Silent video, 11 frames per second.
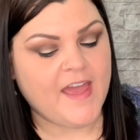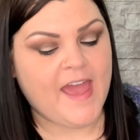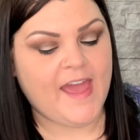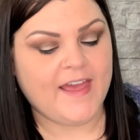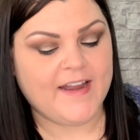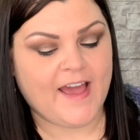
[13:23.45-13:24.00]

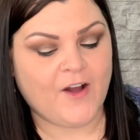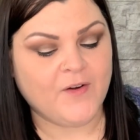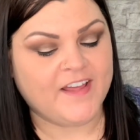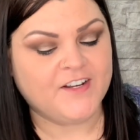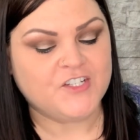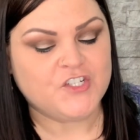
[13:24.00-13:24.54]
Head out
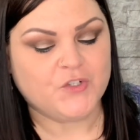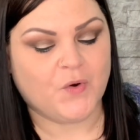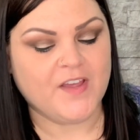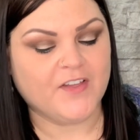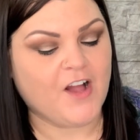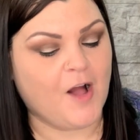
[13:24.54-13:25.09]
and enjoy
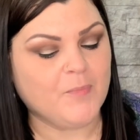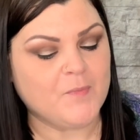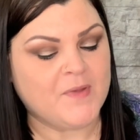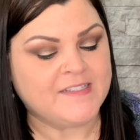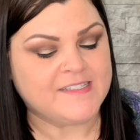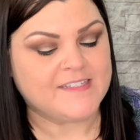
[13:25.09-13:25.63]
the
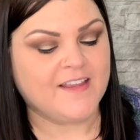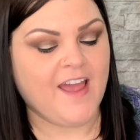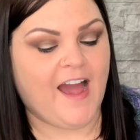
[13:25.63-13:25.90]
compliments.